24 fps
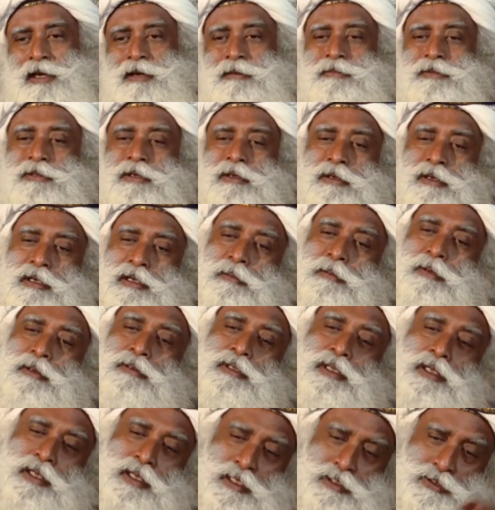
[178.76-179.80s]
I'm talking about
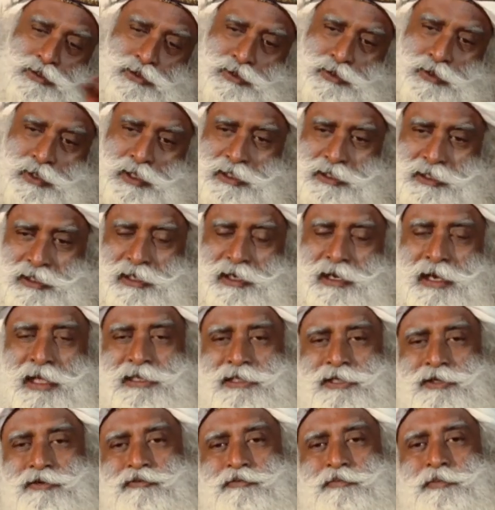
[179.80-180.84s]
the educated
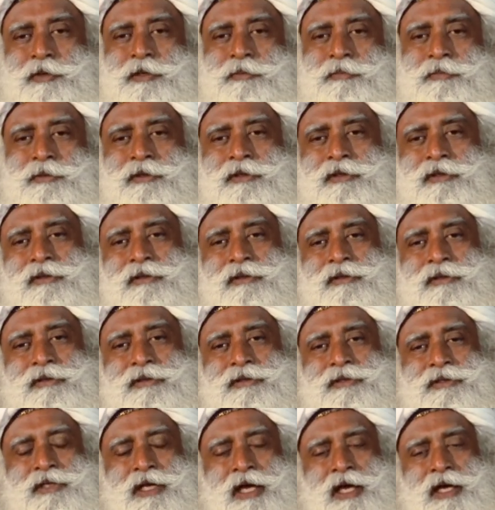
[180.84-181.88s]
class of people,
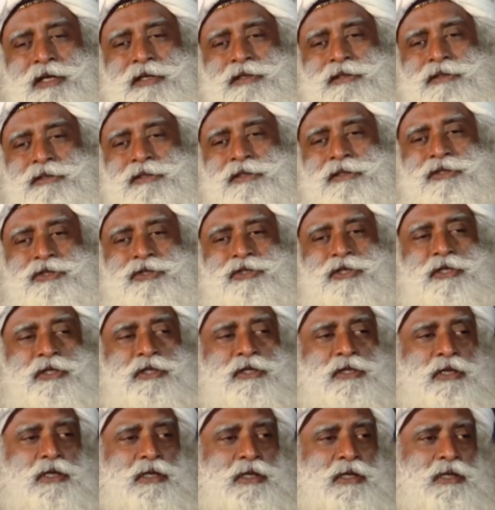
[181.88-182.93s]
science is
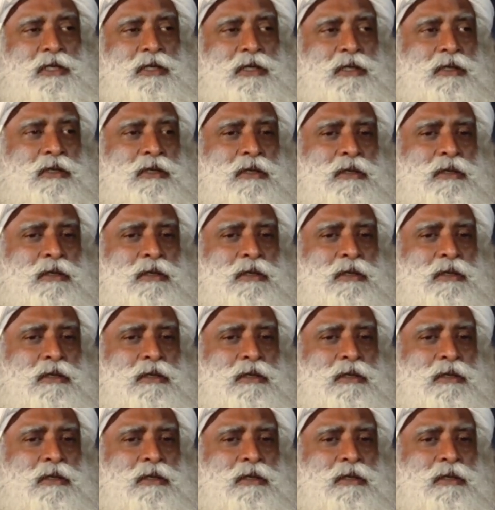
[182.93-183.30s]
generally